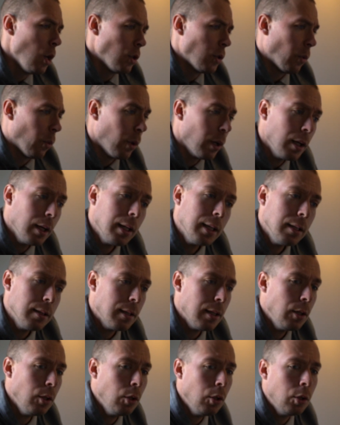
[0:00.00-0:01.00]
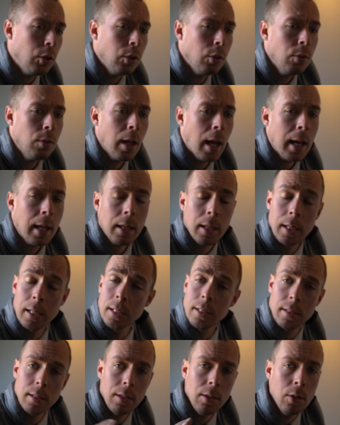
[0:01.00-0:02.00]
So we're going to continue to do that and
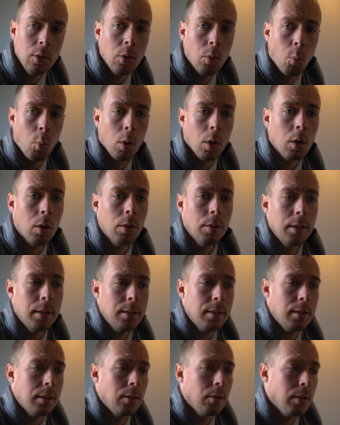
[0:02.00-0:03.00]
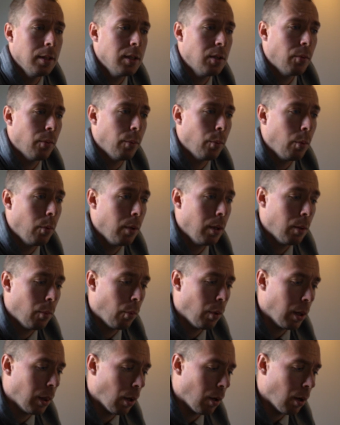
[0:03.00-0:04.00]
continue to work on this series with with,
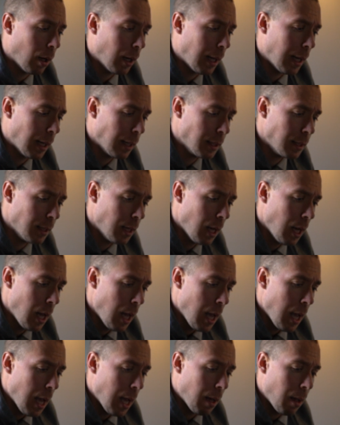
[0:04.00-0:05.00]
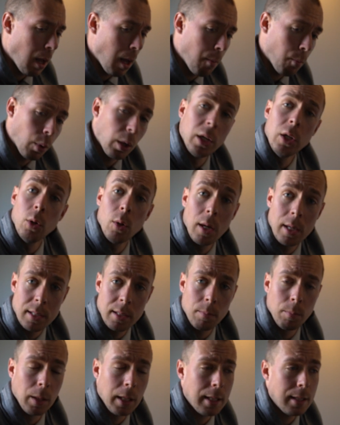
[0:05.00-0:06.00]
with and, and bring you guys
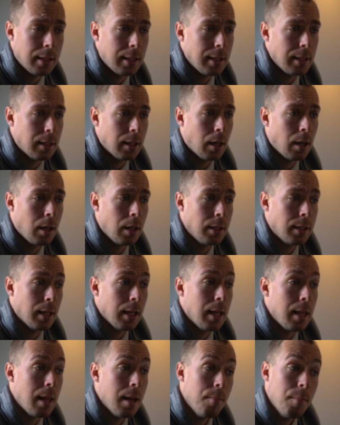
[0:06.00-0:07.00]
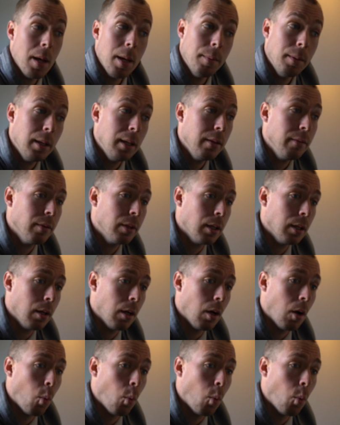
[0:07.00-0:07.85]
some late season hunts and then maybe even a,